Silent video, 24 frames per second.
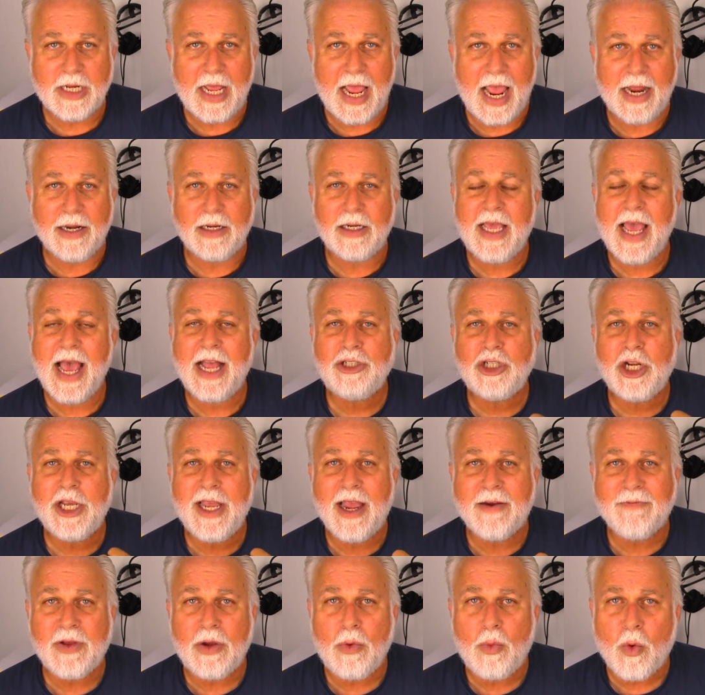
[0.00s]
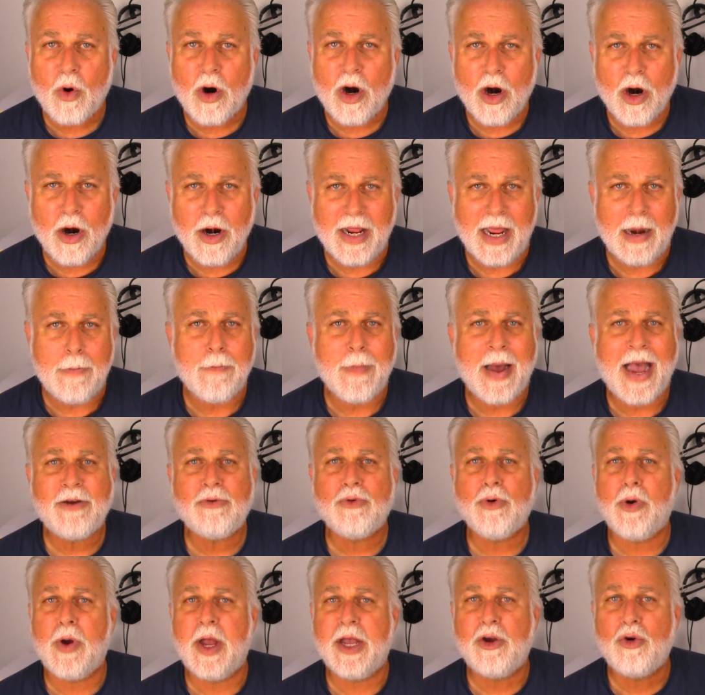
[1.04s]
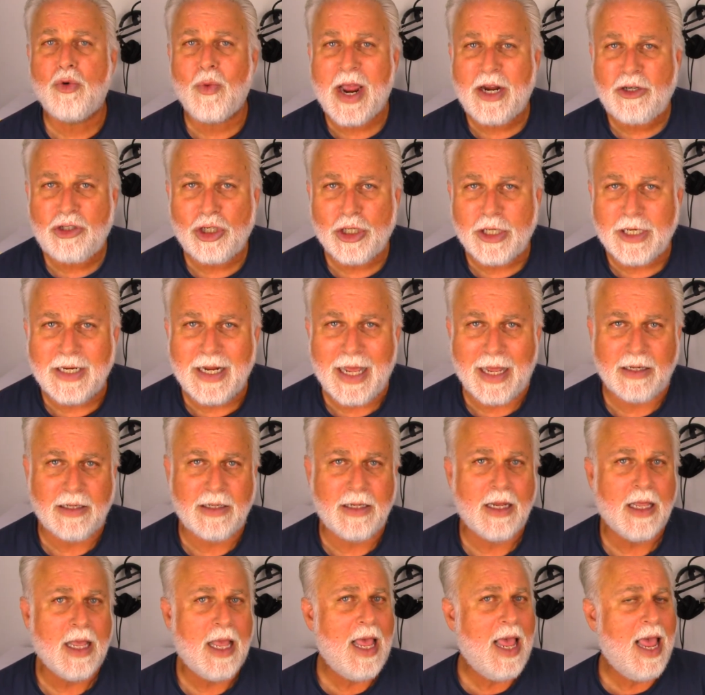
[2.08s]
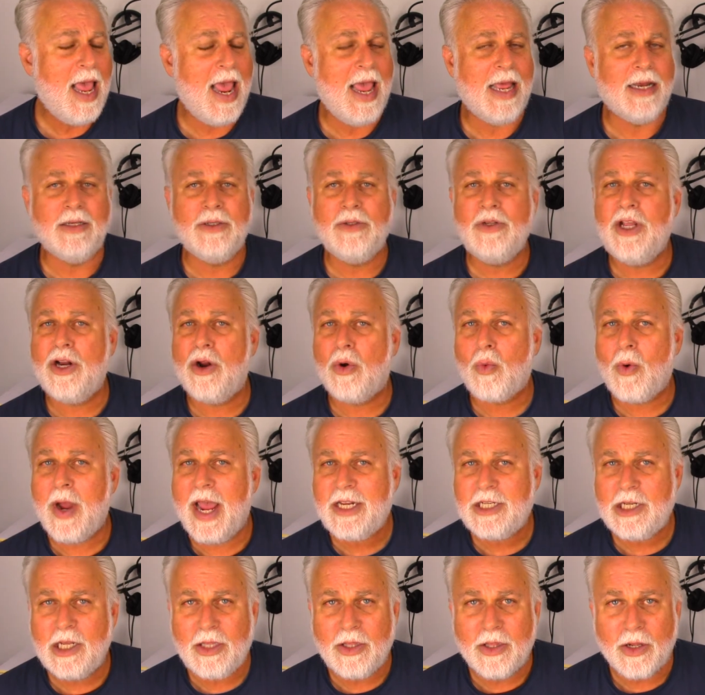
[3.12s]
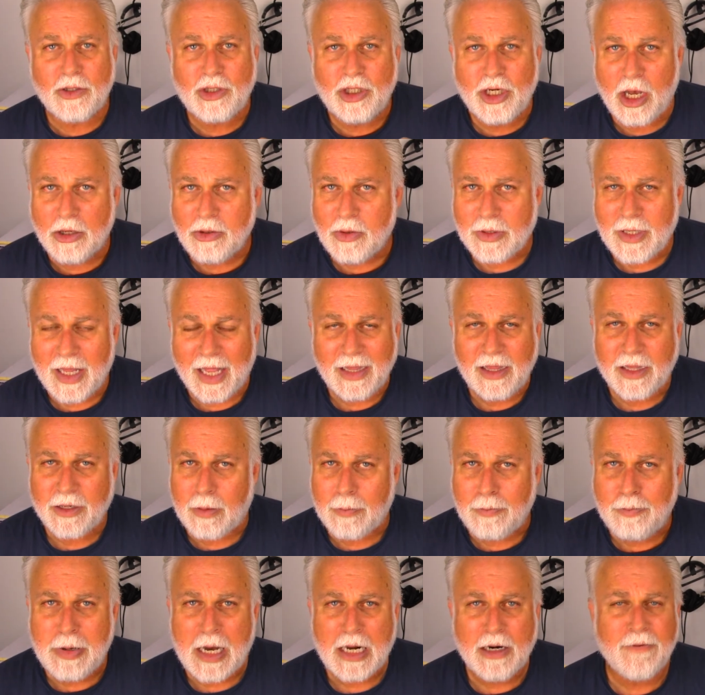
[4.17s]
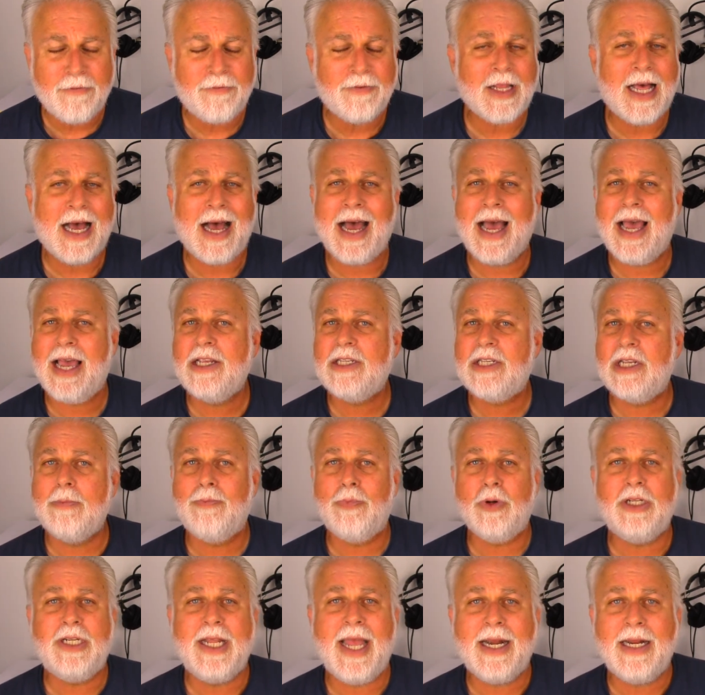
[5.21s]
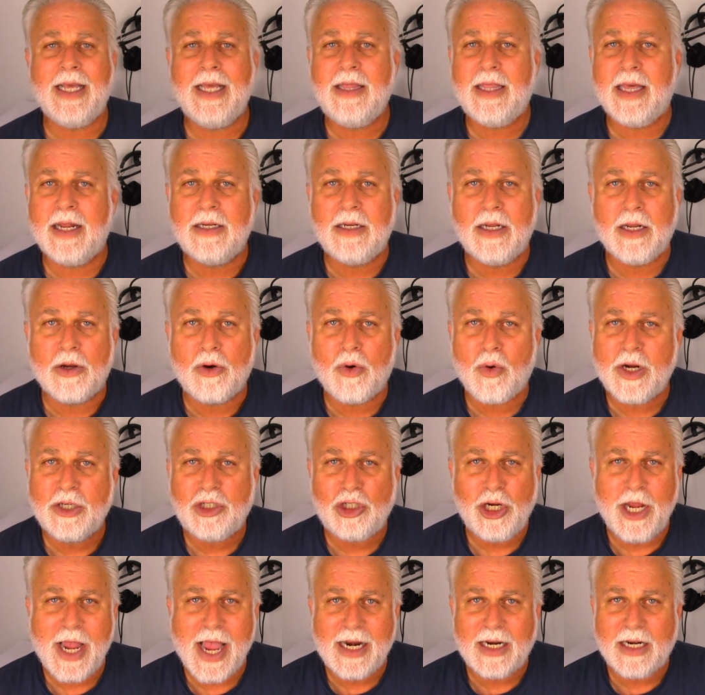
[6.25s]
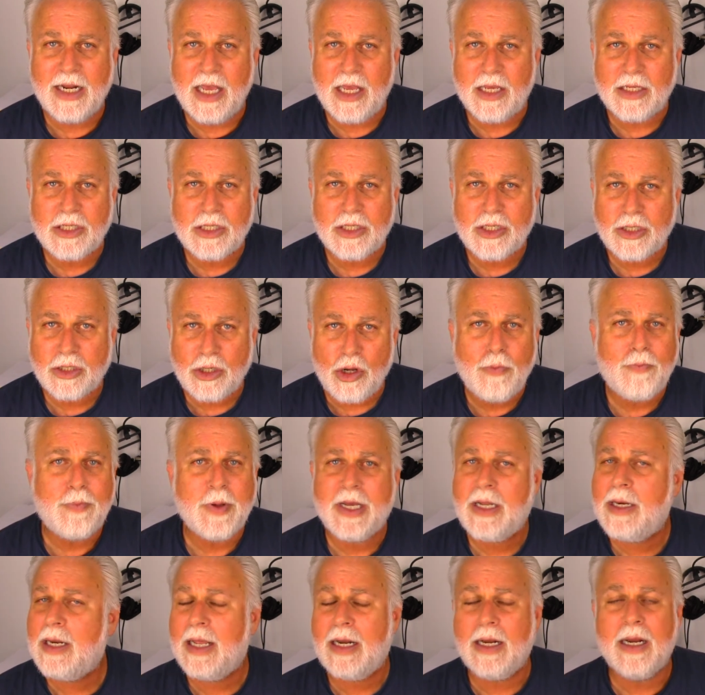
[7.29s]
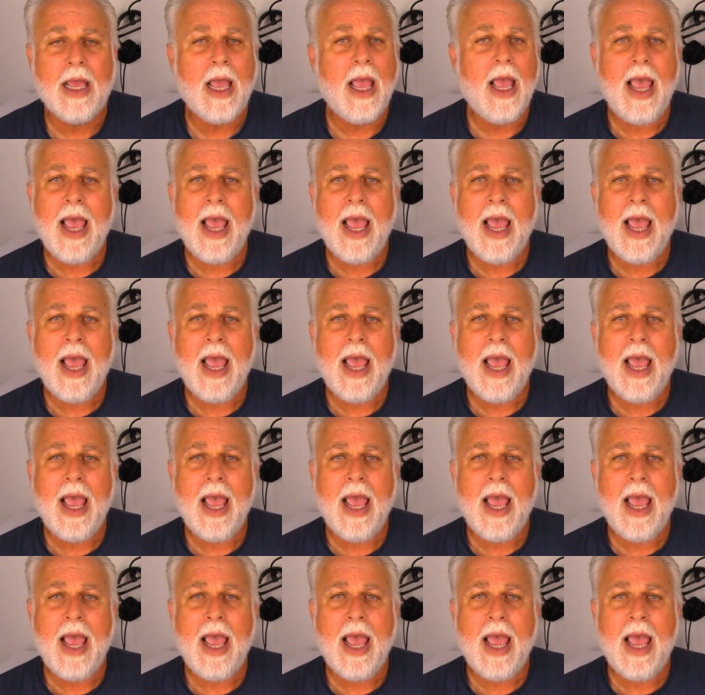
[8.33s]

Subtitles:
and catching every word and microaggression and raising their children like little butterflies and pretending that Christianity is stupid and